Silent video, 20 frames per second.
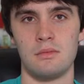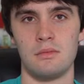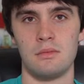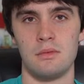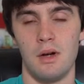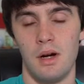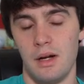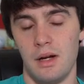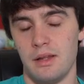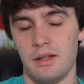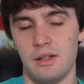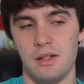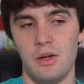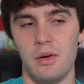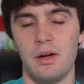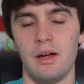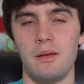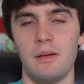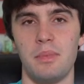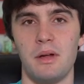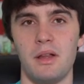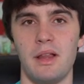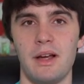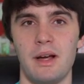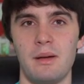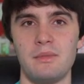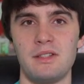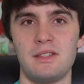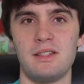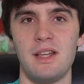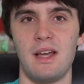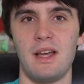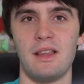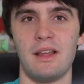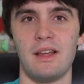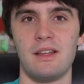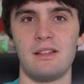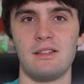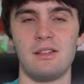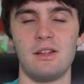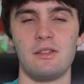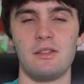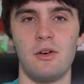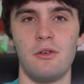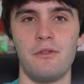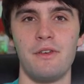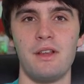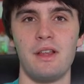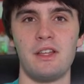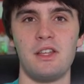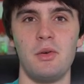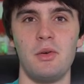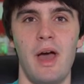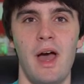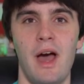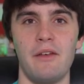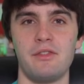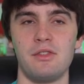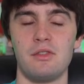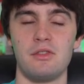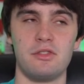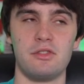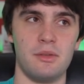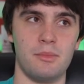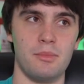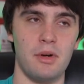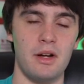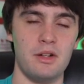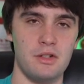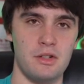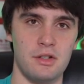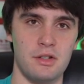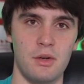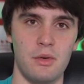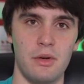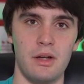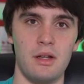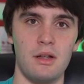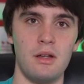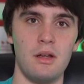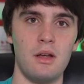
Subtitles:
All right, then do it. But like, I'm just saying, like, don't feel like you have to. There's a pressure to it.